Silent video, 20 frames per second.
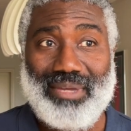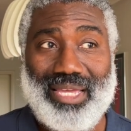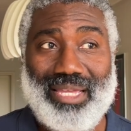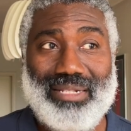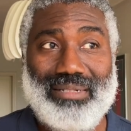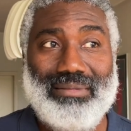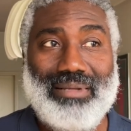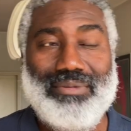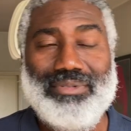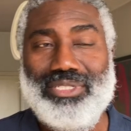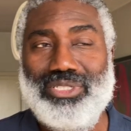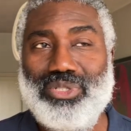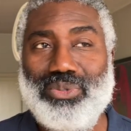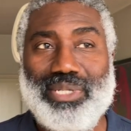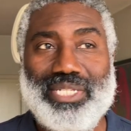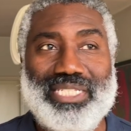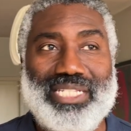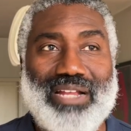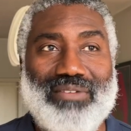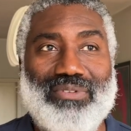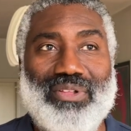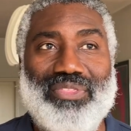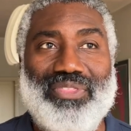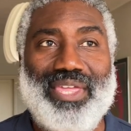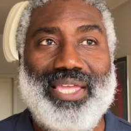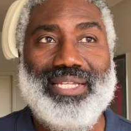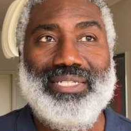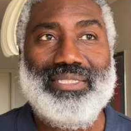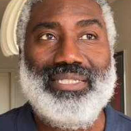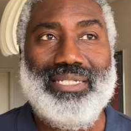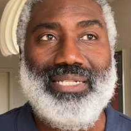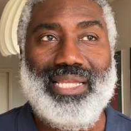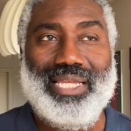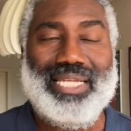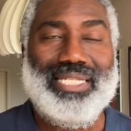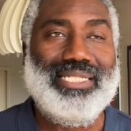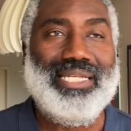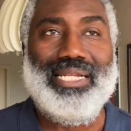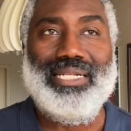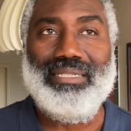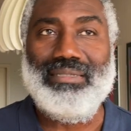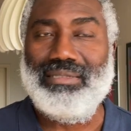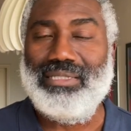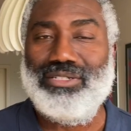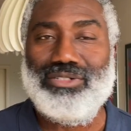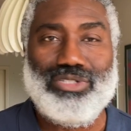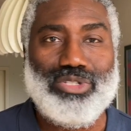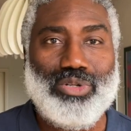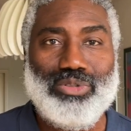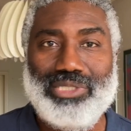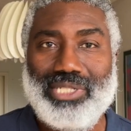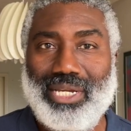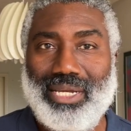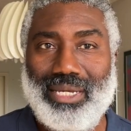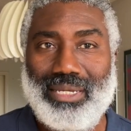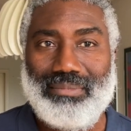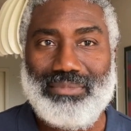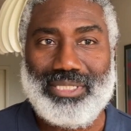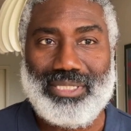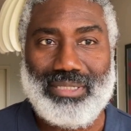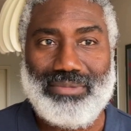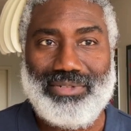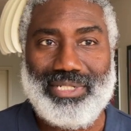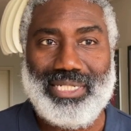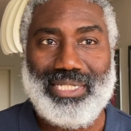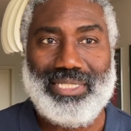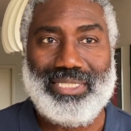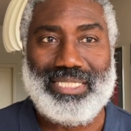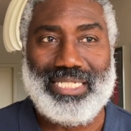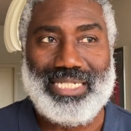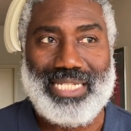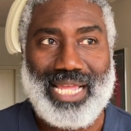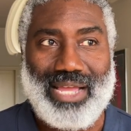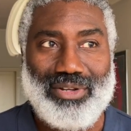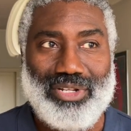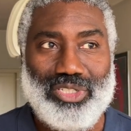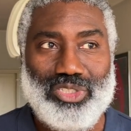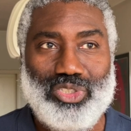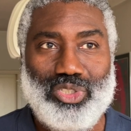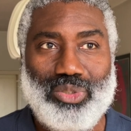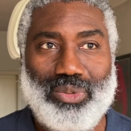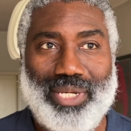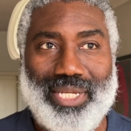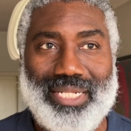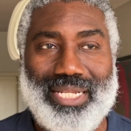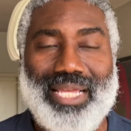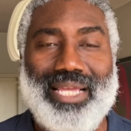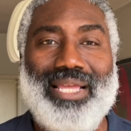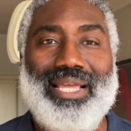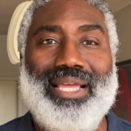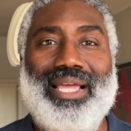I was doing several things. And like I said, there's no time to really sit down and do it.